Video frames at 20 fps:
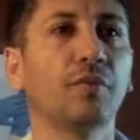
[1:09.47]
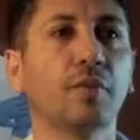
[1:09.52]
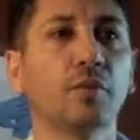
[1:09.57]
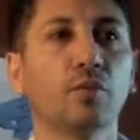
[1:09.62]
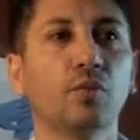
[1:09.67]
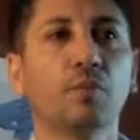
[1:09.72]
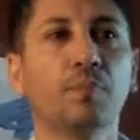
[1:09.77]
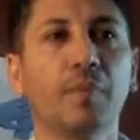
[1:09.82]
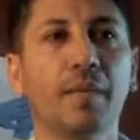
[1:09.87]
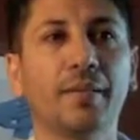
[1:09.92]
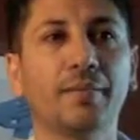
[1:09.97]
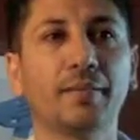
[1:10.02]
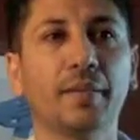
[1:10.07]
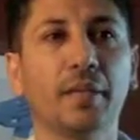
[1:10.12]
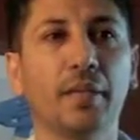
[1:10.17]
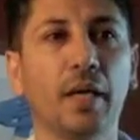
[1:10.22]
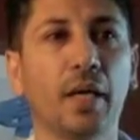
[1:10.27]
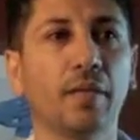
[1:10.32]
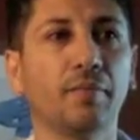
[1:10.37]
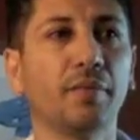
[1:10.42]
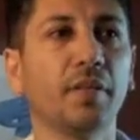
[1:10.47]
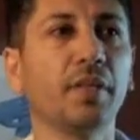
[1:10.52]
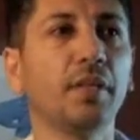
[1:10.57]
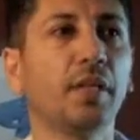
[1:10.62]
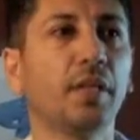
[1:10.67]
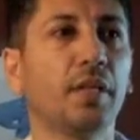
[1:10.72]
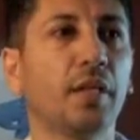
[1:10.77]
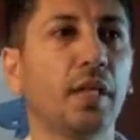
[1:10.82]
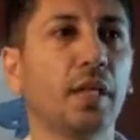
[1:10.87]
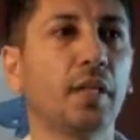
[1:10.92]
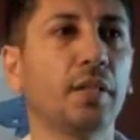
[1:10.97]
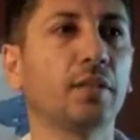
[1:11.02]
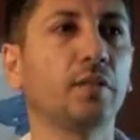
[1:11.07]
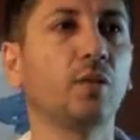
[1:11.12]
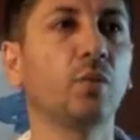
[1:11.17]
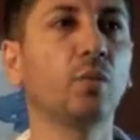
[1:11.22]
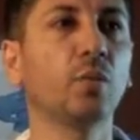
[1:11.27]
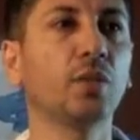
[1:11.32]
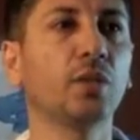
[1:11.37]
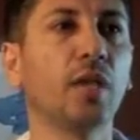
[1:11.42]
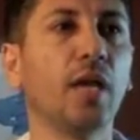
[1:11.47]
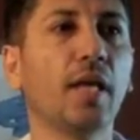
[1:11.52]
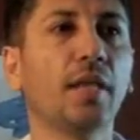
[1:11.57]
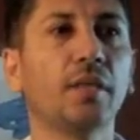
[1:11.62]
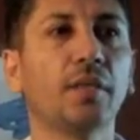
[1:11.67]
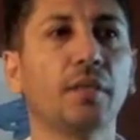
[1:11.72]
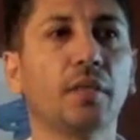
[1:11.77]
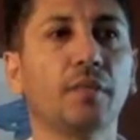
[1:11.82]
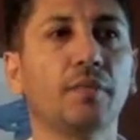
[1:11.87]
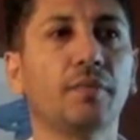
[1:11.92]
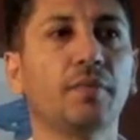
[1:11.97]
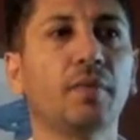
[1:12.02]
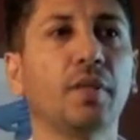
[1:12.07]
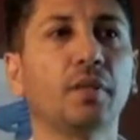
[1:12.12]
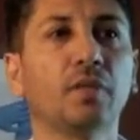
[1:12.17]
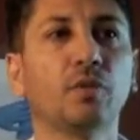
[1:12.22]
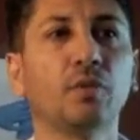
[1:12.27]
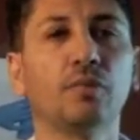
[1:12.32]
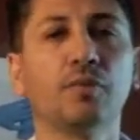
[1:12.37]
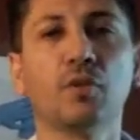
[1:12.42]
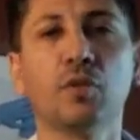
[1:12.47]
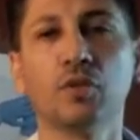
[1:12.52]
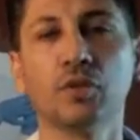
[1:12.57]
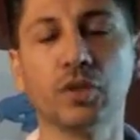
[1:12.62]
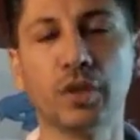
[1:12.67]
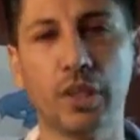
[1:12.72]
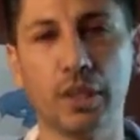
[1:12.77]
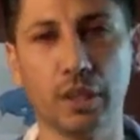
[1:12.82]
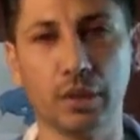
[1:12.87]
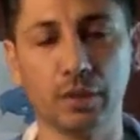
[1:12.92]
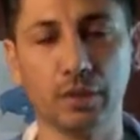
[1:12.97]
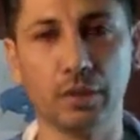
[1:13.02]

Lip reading: the tube plastic cap indicates which additive the tube contains.